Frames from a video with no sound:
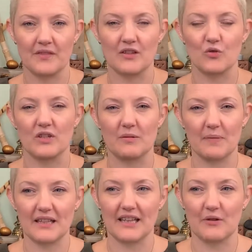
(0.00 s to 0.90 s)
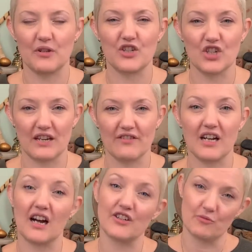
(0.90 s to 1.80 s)
So it's a bit like when you drive a
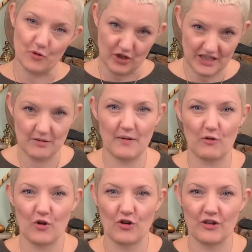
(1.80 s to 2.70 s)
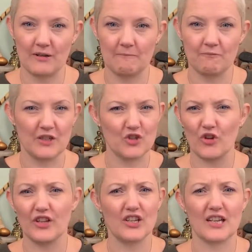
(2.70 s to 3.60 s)
car, you put a seatbelt on. It's not
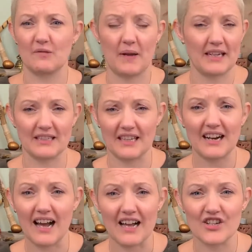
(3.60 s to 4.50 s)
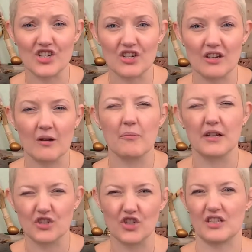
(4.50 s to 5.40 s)
that you expect to crash, but
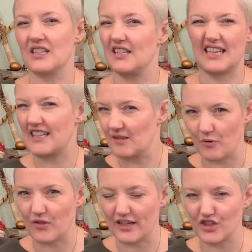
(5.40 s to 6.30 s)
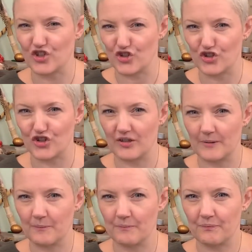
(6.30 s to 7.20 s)
it's just a sensible thing to do.
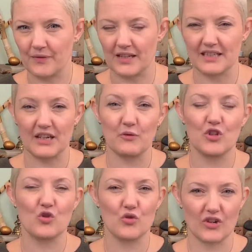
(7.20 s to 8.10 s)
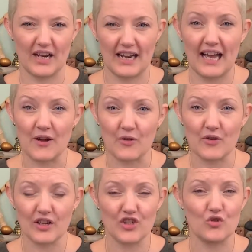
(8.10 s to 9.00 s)
It's like when you go on a night out
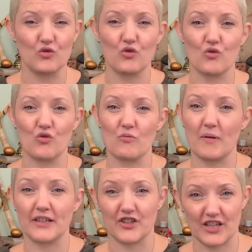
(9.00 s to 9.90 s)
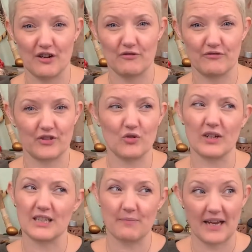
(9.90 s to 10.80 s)
and you don't go home by yourself. You don't
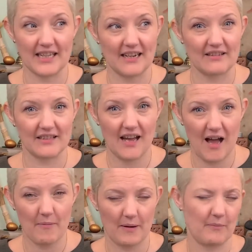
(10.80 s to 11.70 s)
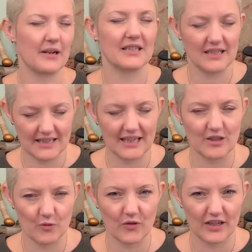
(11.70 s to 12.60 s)
expect anything to happen, but it's a
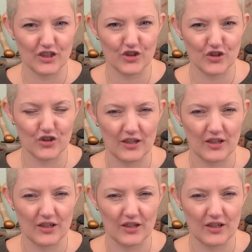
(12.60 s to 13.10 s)
sensible thing to do.